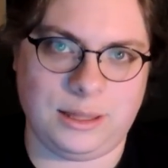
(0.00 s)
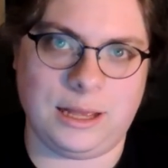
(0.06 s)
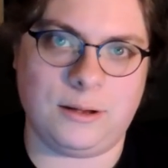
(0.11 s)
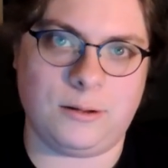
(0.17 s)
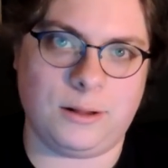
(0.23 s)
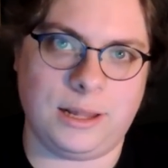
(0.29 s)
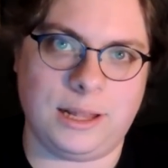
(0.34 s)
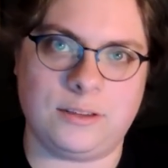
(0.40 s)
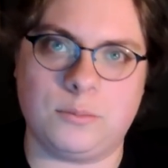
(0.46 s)

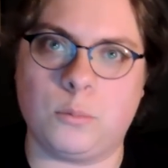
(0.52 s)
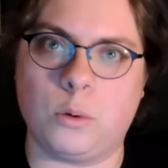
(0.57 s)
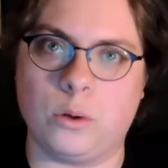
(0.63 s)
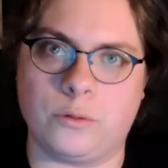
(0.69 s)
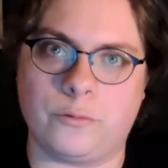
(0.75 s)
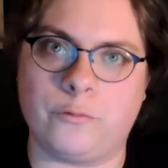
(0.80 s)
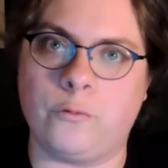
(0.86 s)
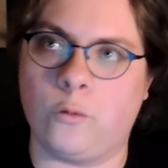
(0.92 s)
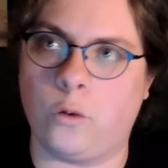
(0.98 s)
that's
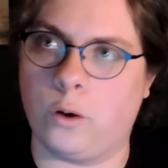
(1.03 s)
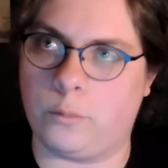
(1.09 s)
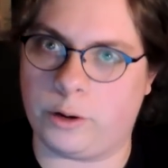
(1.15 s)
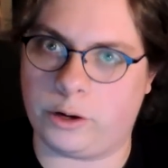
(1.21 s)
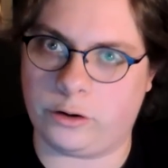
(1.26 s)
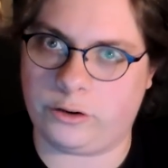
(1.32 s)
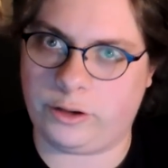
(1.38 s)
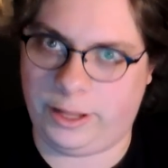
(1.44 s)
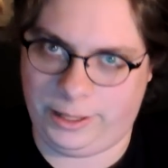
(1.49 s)
more the
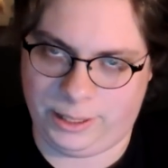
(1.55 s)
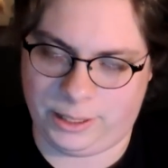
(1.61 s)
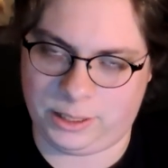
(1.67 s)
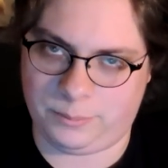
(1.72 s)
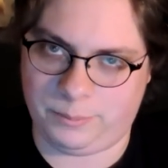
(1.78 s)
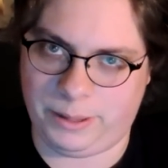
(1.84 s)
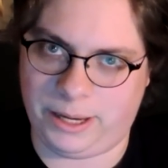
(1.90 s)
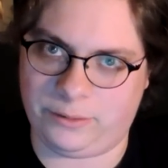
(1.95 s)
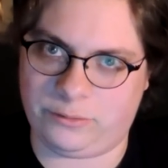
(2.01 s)
forerunner take
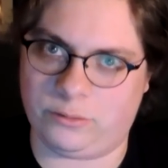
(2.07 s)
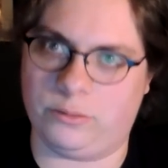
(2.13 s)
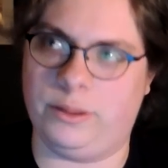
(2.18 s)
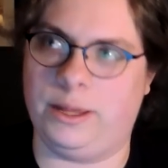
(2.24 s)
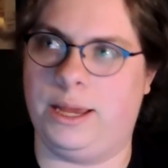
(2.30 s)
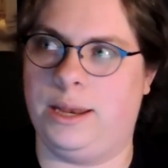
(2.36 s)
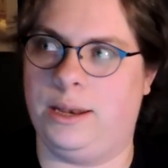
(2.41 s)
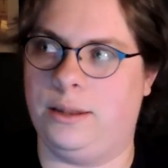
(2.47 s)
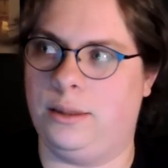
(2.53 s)
on the mantle
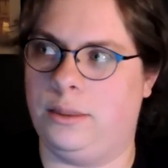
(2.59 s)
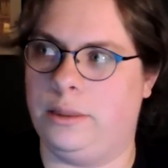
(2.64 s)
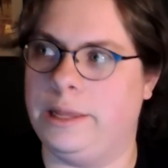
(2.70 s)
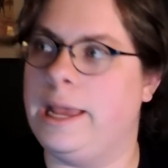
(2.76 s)
than